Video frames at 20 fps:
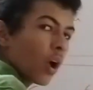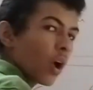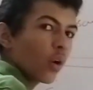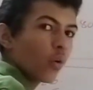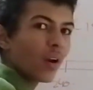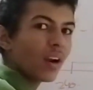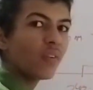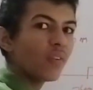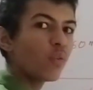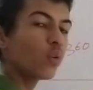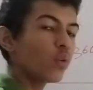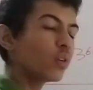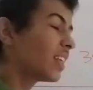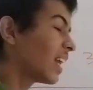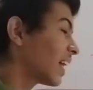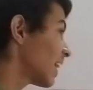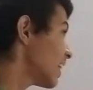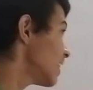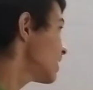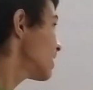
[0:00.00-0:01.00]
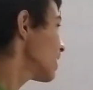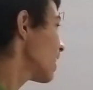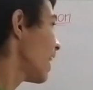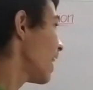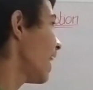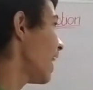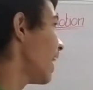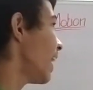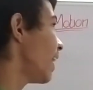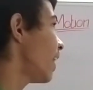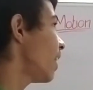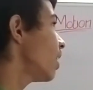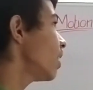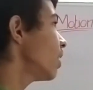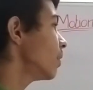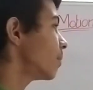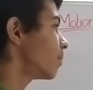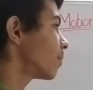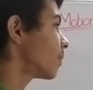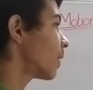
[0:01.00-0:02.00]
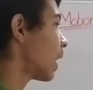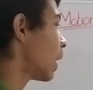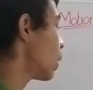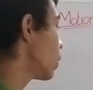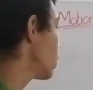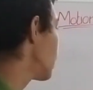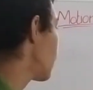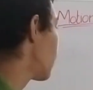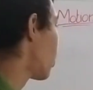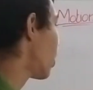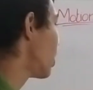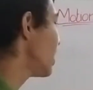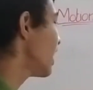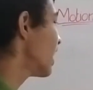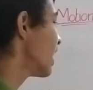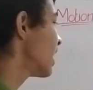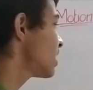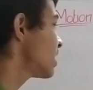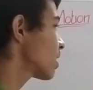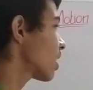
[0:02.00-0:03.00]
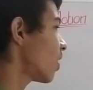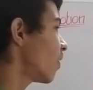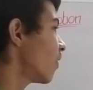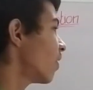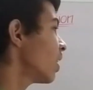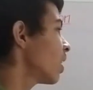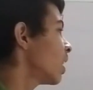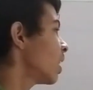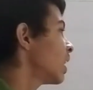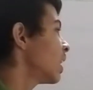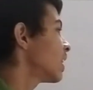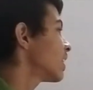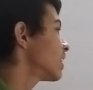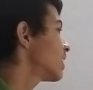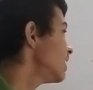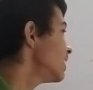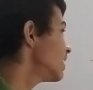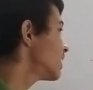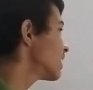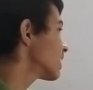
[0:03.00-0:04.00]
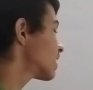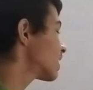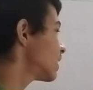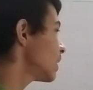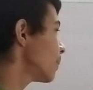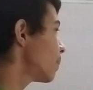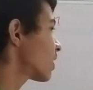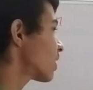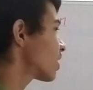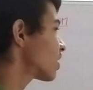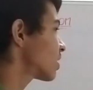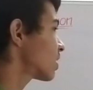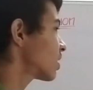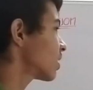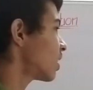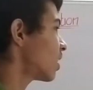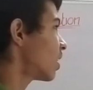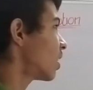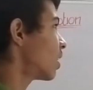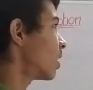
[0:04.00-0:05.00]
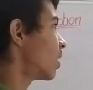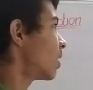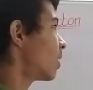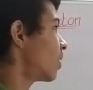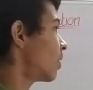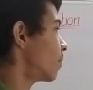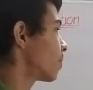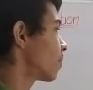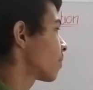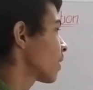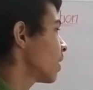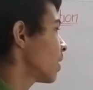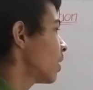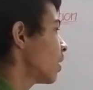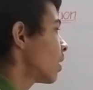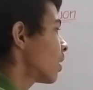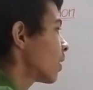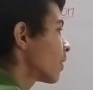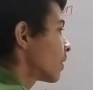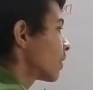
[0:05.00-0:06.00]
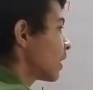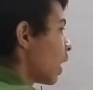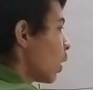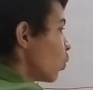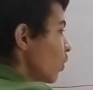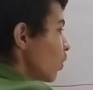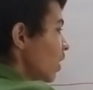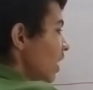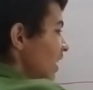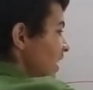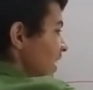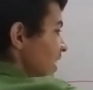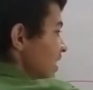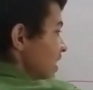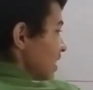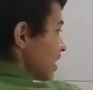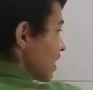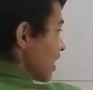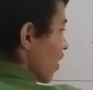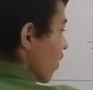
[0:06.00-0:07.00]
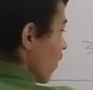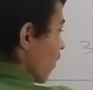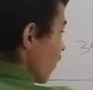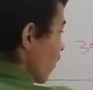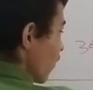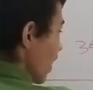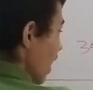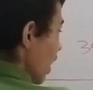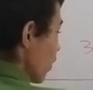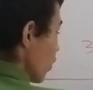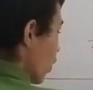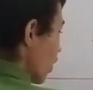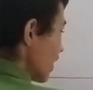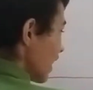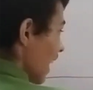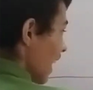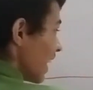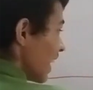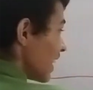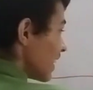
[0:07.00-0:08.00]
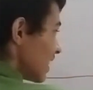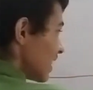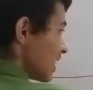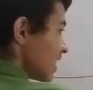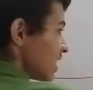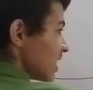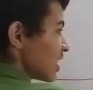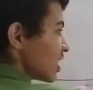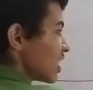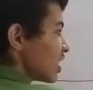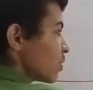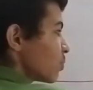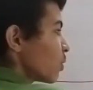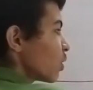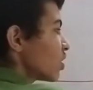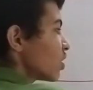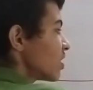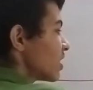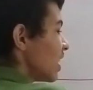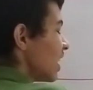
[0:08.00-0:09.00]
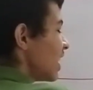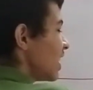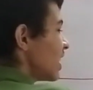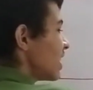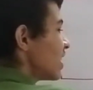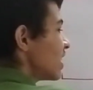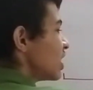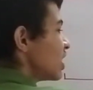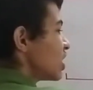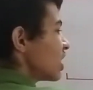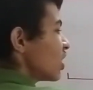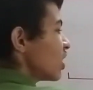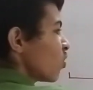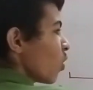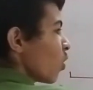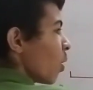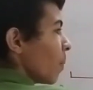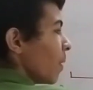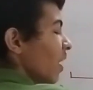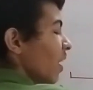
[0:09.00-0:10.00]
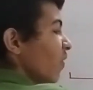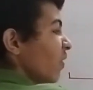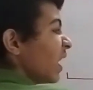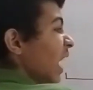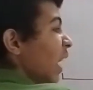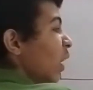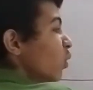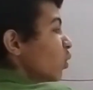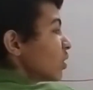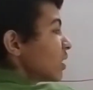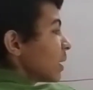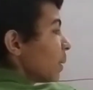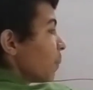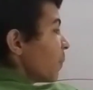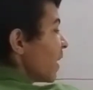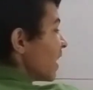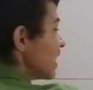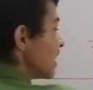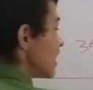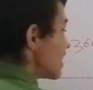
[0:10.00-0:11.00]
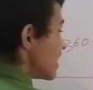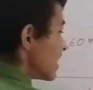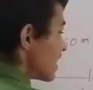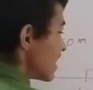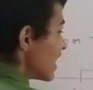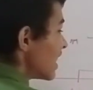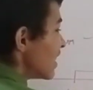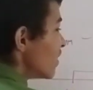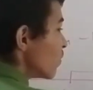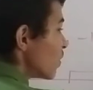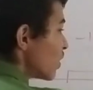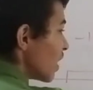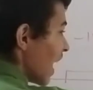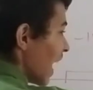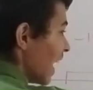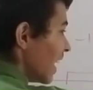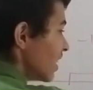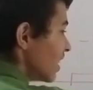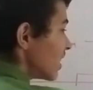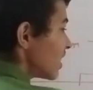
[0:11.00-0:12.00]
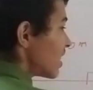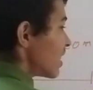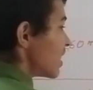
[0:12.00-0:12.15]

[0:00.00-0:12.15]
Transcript: 24 seconds, and now the body has covered 360 plus now it has we are not adding this distance because it is the distance from here. We have to subtract this distance with add this